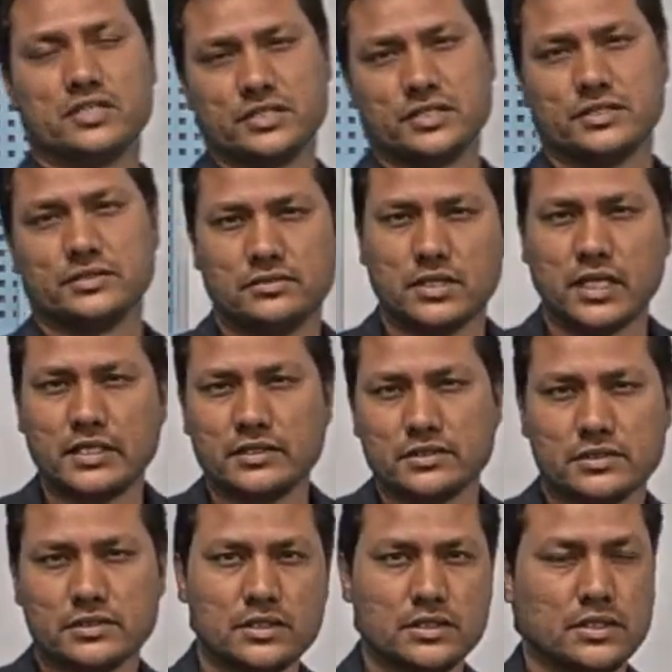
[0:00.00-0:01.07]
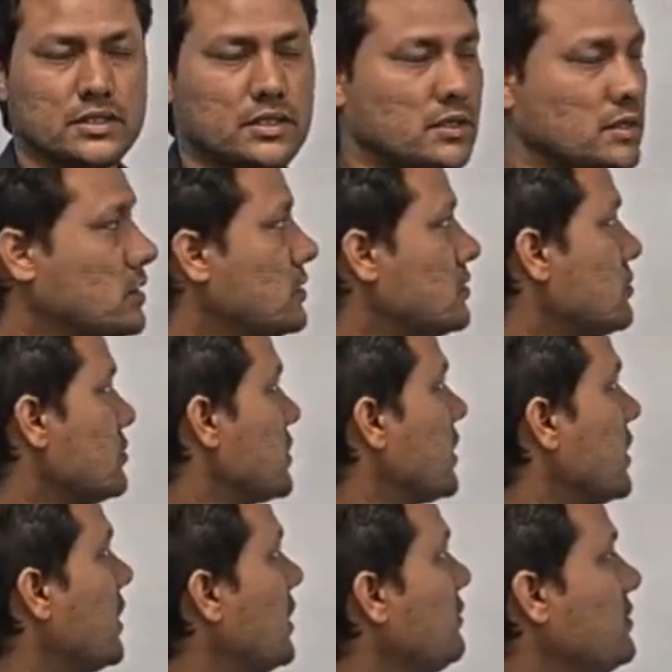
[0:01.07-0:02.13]
function, right. So
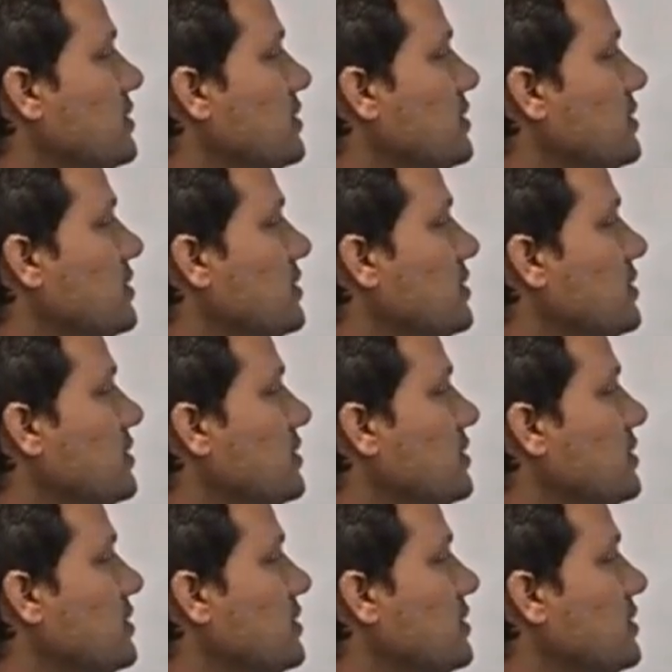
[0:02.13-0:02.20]
generally